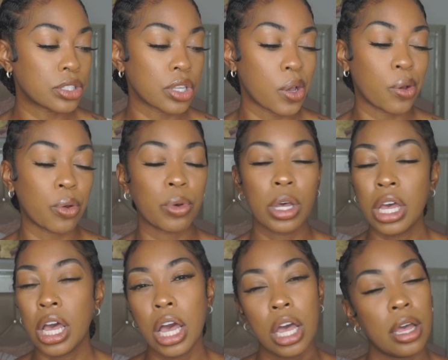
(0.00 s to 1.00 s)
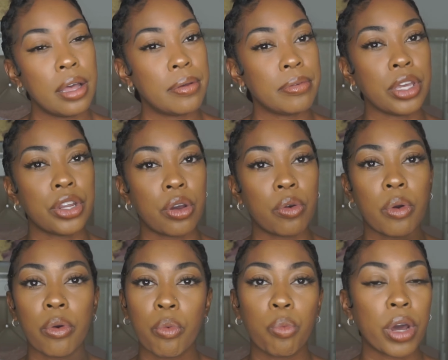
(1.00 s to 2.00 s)
So, you know,
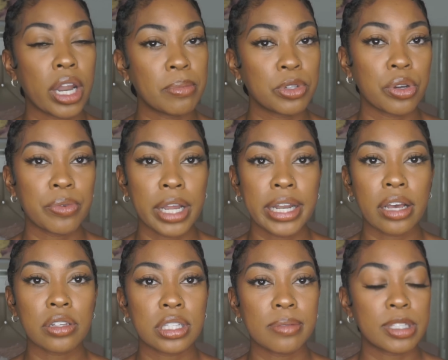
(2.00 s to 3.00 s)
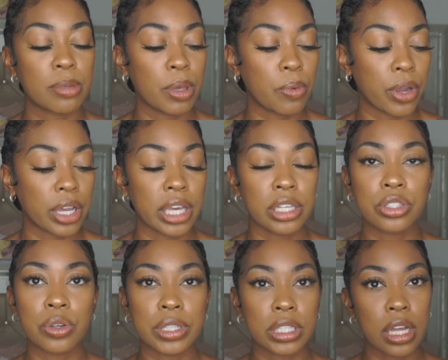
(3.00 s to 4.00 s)
what I'm doing right now seems to be working,
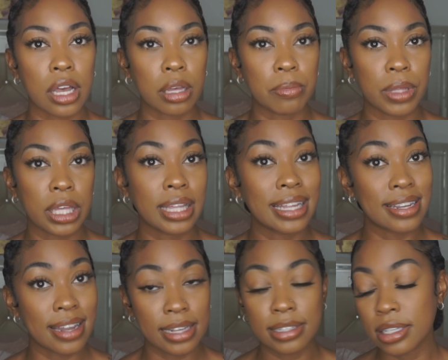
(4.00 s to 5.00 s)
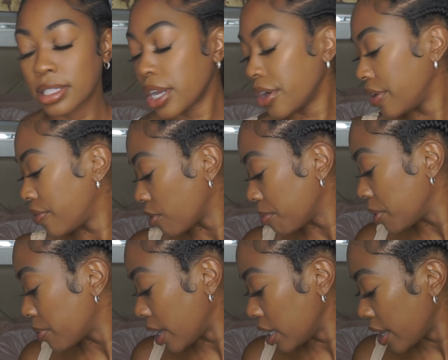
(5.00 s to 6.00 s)
so it's not completely necessary for me
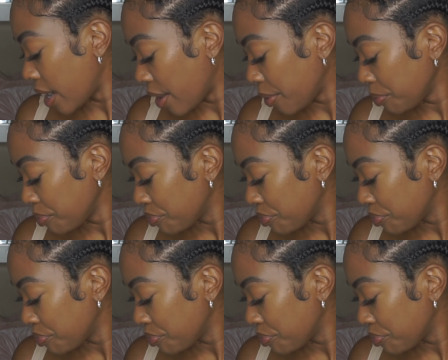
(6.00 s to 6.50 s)
right now.